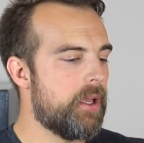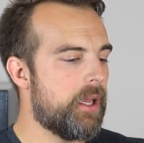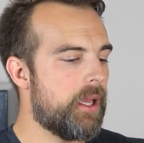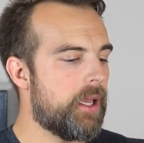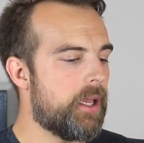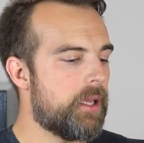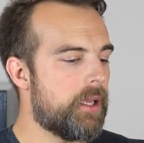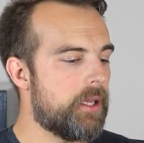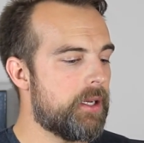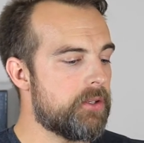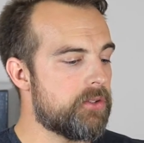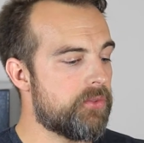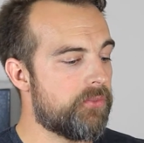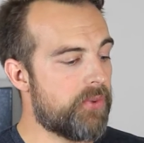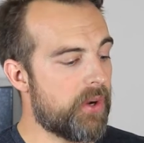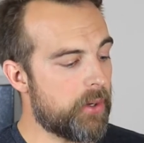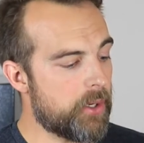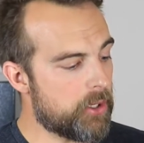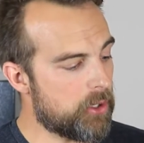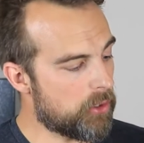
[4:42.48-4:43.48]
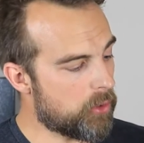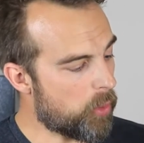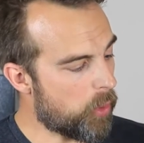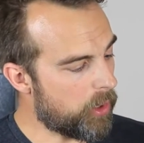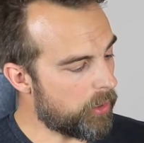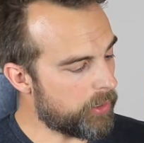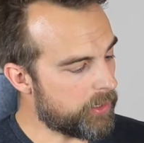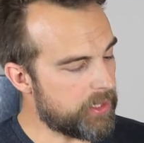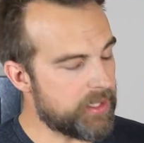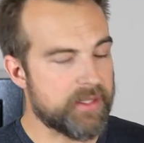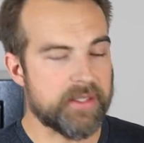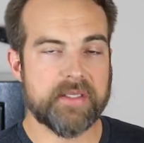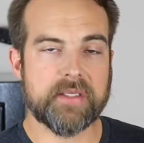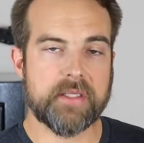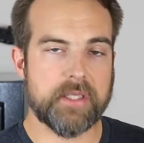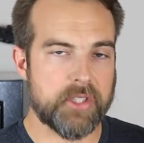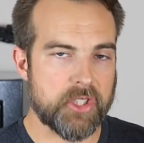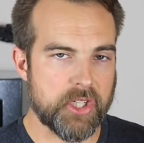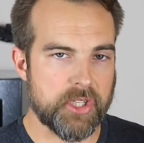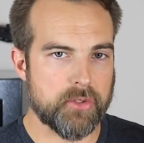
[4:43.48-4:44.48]
it is very good quality. The
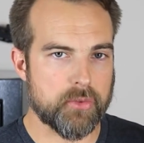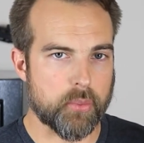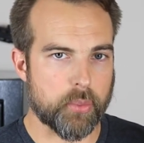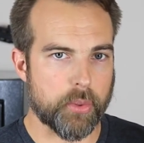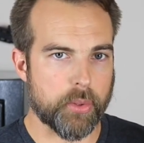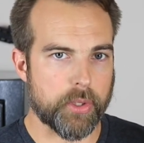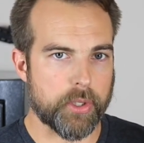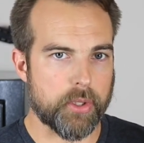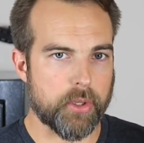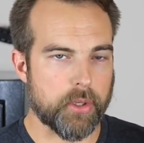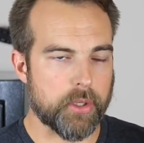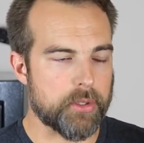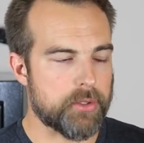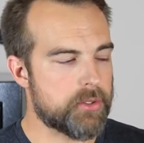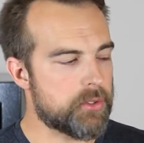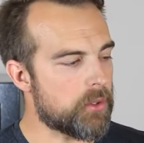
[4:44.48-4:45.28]
stitching's really good.